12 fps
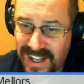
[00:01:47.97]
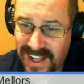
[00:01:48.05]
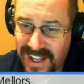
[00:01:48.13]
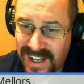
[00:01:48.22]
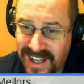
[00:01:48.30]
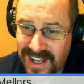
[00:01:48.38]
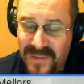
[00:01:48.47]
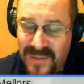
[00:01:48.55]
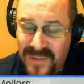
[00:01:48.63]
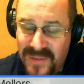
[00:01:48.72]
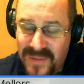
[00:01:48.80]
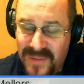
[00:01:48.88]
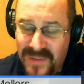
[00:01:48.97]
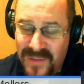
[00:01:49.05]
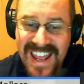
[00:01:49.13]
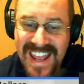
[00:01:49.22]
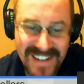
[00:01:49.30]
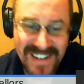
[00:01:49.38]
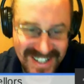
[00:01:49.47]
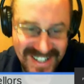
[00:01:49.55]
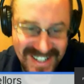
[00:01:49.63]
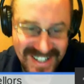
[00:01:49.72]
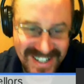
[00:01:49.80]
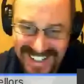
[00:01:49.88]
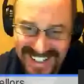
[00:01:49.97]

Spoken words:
Oh, that'll be hilarious.